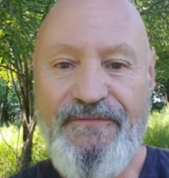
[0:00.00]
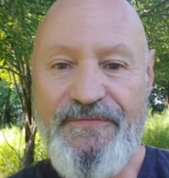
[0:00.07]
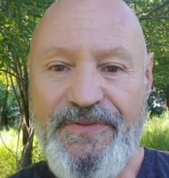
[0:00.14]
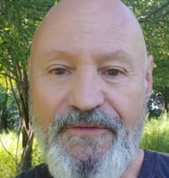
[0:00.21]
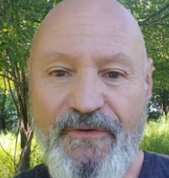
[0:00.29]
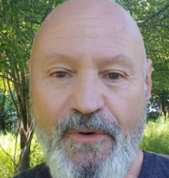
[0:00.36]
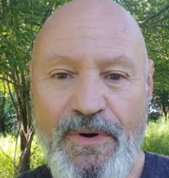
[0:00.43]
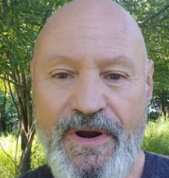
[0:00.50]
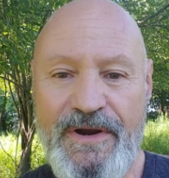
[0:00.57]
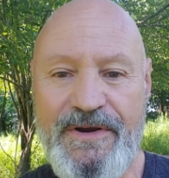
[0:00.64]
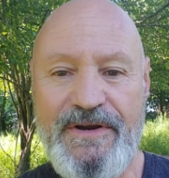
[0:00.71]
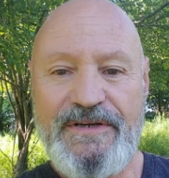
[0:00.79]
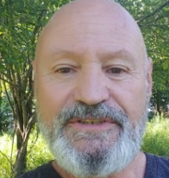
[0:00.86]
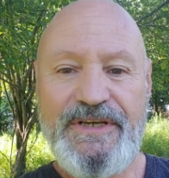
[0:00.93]
The
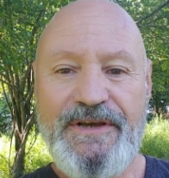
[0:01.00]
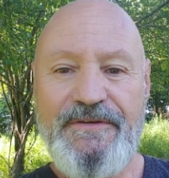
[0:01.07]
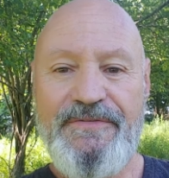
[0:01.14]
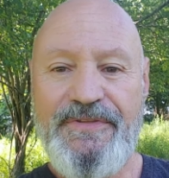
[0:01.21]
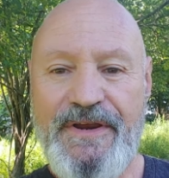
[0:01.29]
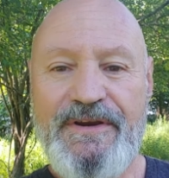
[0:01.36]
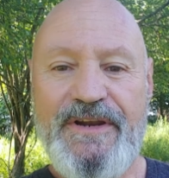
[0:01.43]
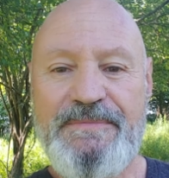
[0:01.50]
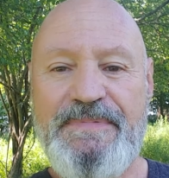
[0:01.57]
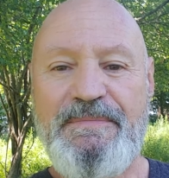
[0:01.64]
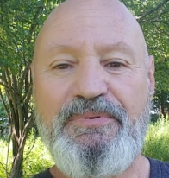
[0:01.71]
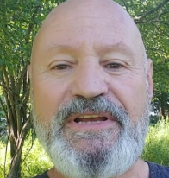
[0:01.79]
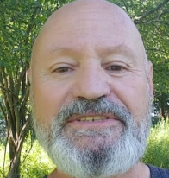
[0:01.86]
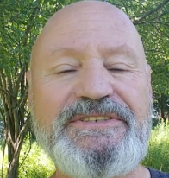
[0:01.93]
foreigners, they're going to
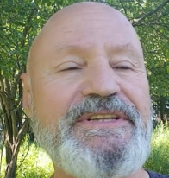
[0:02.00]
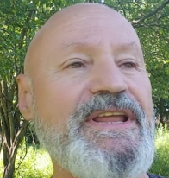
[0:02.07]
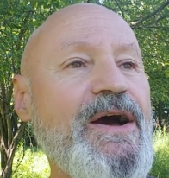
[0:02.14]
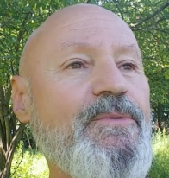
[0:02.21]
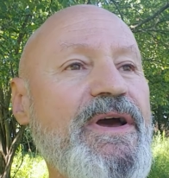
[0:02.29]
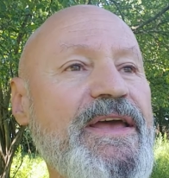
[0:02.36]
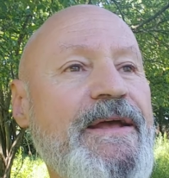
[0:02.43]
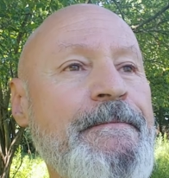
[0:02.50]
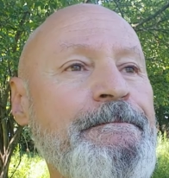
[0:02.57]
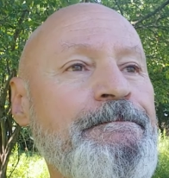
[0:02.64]
be blessed in that way.